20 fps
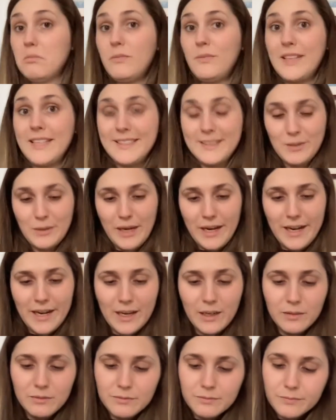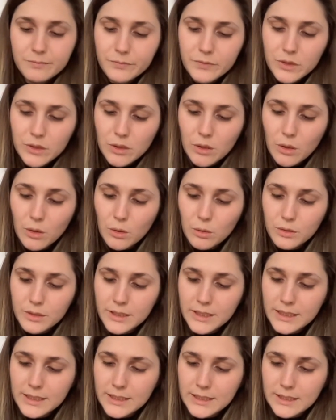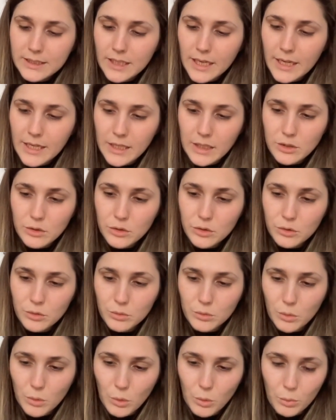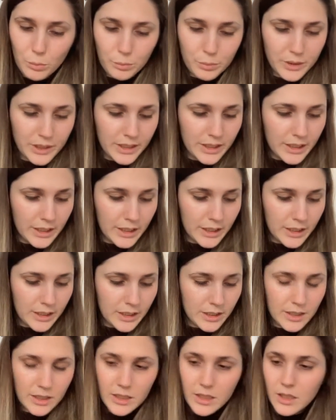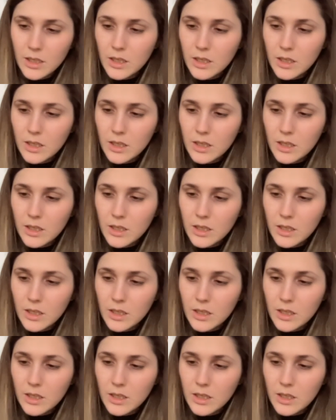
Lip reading: Let's try it out. So this, I need to open it.